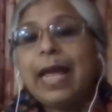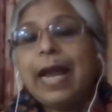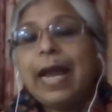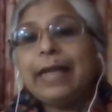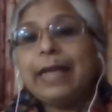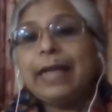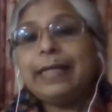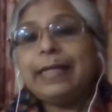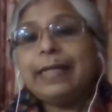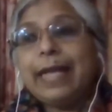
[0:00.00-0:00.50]

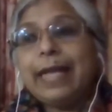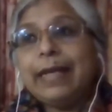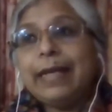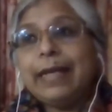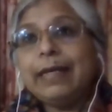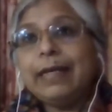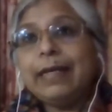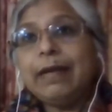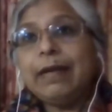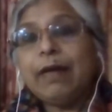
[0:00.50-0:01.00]
And
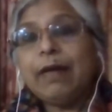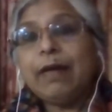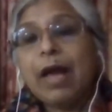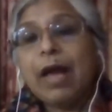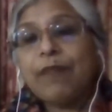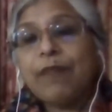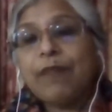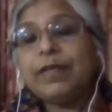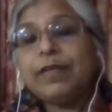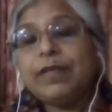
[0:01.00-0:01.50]
then
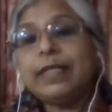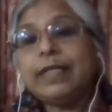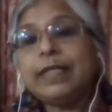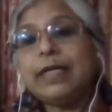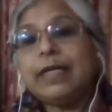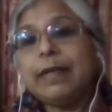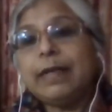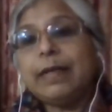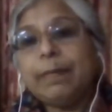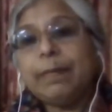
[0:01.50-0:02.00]
after
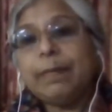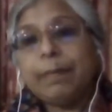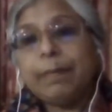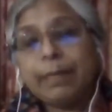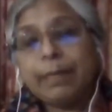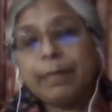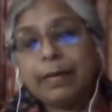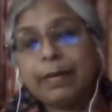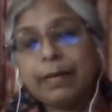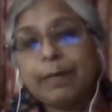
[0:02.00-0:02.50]
the
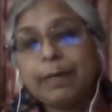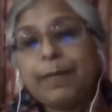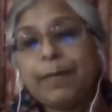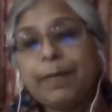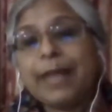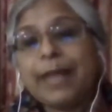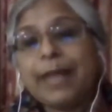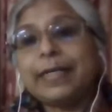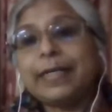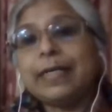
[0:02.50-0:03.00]

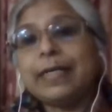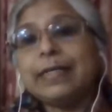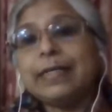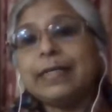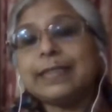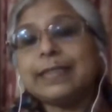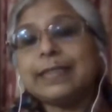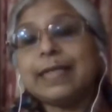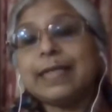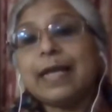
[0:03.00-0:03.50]

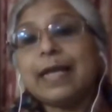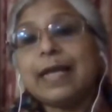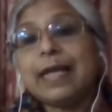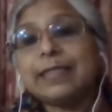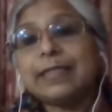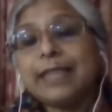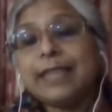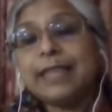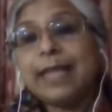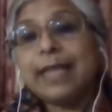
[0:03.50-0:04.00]
practicals,
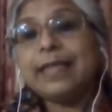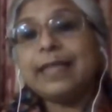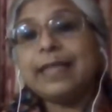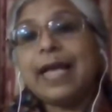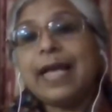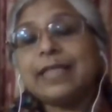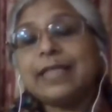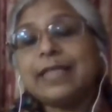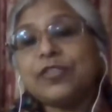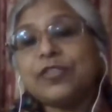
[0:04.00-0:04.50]
class
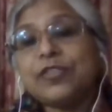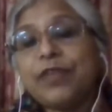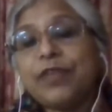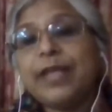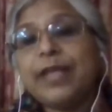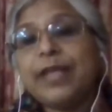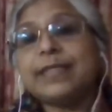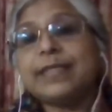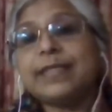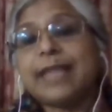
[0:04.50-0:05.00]
10th has
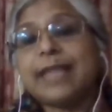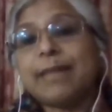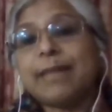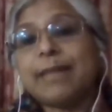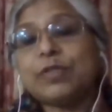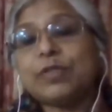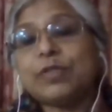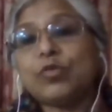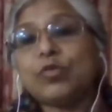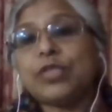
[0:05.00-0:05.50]
3
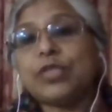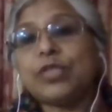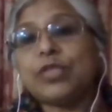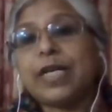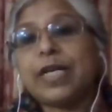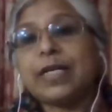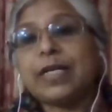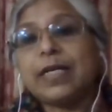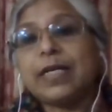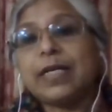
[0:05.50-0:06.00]
exams to
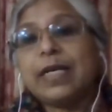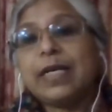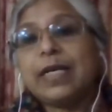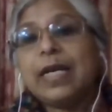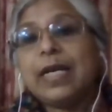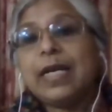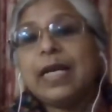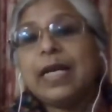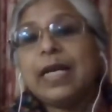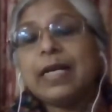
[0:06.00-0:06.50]
take.
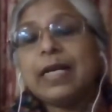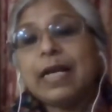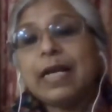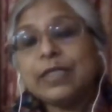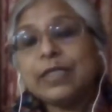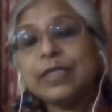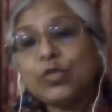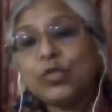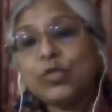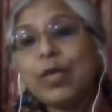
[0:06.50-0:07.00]

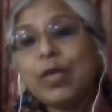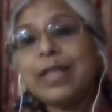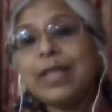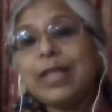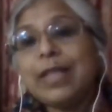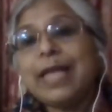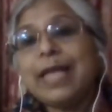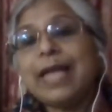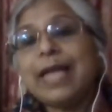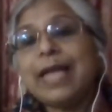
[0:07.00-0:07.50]
Class
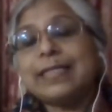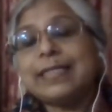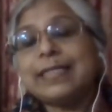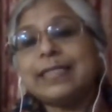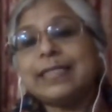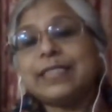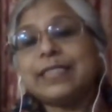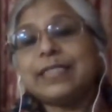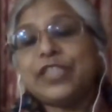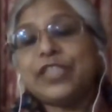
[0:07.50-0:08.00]
12th has its